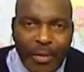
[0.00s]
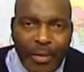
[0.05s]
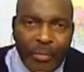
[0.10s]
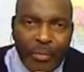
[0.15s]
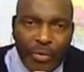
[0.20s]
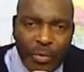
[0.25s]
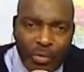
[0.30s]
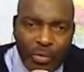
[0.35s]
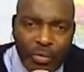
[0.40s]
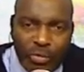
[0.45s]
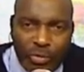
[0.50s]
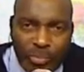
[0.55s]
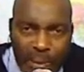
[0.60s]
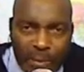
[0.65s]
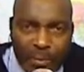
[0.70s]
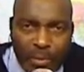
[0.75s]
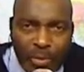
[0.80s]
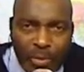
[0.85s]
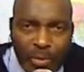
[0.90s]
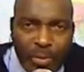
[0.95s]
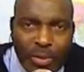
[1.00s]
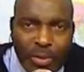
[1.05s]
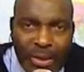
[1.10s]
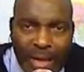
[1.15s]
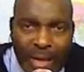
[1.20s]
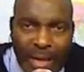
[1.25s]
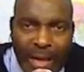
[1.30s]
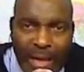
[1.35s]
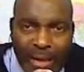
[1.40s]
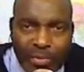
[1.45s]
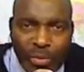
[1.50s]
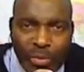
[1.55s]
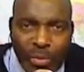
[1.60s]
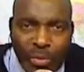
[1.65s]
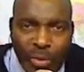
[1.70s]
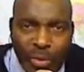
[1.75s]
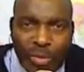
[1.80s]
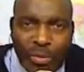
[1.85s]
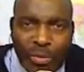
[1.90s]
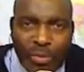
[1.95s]
But those people who are the actual
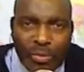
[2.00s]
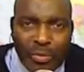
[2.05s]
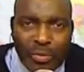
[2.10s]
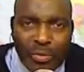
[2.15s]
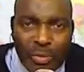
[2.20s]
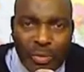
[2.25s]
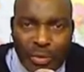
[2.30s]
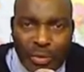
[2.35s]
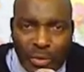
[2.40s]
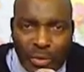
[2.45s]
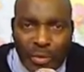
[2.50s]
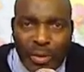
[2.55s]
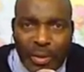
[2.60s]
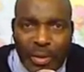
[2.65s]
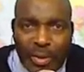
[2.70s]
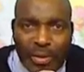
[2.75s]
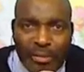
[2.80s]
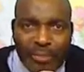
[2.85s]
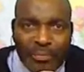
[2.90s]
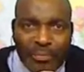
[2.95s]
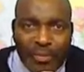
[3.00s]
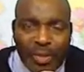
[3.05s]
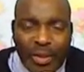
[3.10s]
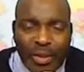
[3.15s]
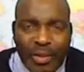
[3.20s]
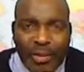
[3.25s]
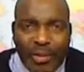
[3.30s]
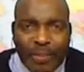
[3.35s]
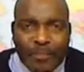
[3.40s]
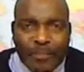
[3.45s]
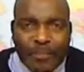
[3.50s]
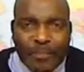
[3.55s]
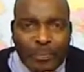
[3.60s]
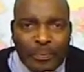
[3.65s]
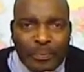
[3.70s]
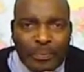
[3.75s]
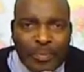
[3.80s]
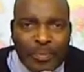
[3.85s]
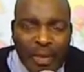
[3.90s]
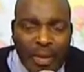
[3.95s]
workers who are doing it, and
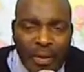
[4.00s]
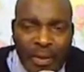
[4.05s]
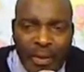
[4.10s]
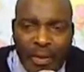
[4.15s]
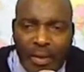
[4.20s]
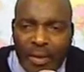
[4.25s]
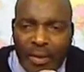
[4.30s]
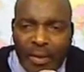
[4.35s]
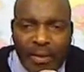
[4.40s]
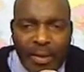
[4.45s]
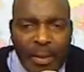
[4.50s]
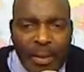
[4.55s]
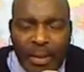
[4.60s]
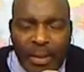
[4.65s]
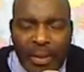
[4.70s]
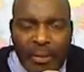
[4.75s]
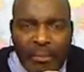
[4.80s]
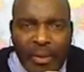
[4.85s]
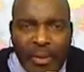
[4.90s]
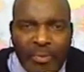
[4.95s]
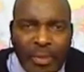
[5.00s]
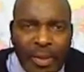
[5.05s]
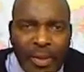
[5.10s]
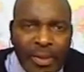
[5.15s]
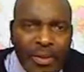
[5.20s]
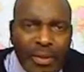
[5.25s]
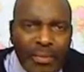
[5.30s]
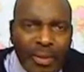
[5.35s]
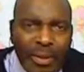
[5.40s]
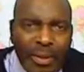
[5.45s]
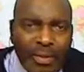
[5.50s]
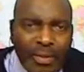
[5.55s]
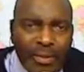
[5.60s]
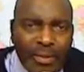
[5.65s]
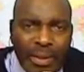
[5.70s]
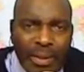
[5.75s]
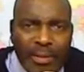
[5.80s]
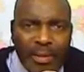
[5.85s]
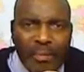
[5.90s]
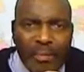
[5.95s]
they're not making much money, why not just
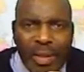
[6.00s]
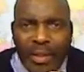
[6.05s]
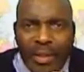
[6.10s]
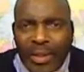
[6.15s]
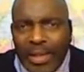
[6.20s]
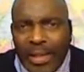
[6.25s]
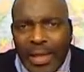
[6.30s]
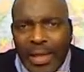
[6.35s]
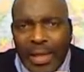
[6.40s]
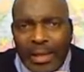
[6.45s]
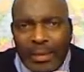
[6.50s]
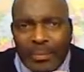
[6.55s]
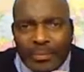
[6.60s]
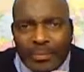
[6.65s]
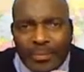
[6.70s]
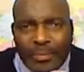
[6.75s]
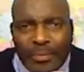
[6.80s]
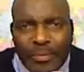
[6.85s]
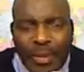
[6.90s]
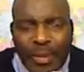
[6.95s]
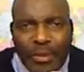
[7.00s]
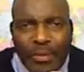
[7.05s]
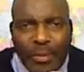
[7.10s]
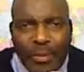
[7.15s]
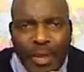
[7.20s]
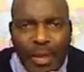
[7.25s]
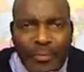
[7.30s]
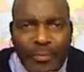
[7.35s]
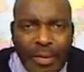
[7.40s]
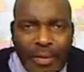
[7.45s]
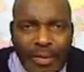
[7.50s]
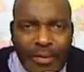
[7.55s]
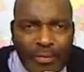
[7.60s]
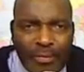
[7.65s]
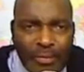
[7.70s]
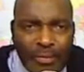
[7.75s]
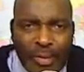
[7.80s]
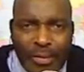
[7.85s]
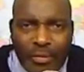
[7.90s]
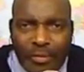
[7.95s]
take them out of the game? Have these
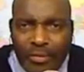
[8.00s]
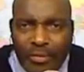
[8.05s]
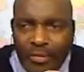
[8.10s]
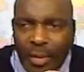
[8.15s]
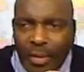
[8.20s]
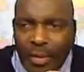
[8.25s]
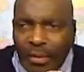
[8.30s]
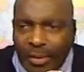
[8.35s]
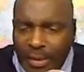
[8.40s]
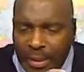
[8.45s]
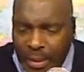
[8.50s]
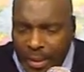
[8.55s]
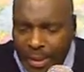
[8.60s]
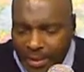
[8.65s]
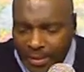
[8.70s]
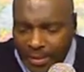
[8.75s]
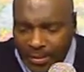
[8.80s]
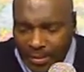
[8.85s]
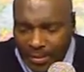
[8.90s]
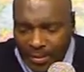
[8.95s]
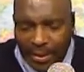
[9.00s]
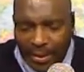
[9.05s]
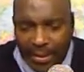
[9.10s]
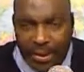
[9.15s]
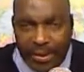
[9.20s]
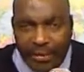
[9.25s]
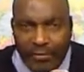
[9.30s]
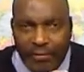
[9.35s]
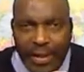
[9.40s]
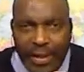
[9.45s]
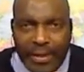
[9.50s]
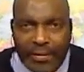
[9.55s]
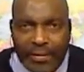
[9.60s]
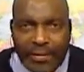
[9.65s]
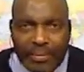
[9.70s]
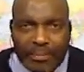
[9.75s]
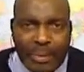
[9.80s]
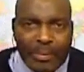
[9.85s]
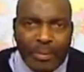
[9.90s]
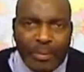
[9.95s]
drug guys, they got to find
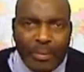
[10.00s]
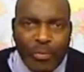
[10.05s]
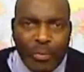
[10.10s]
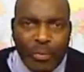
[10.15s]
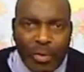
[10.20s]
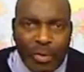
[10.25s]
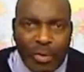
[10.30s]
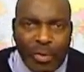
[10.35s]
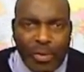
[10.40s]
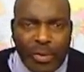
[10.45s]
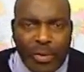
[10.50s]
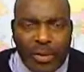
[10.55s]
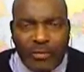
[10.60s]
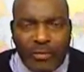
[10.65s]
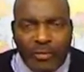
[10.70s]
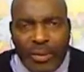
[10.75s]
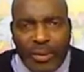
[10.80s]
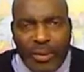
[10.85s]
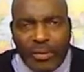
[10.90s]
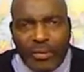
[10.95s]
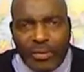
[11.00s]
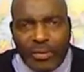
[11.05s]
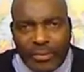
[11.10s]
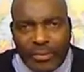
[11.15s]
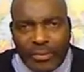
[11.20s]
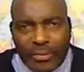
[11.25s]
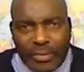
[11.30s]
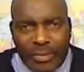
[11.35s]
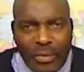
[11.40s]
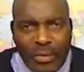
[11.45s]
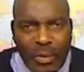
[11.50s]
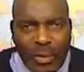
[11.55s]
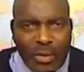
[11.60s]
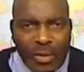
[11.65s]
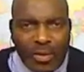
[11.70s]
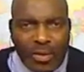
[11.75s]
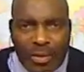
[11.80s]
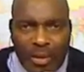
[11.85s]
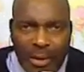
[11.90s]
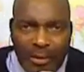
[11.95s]
some people to work all these fields and do all
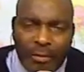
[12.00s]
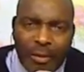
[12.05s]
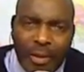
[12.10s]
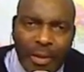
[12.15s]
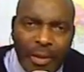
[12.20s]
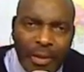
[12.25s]
this stuff.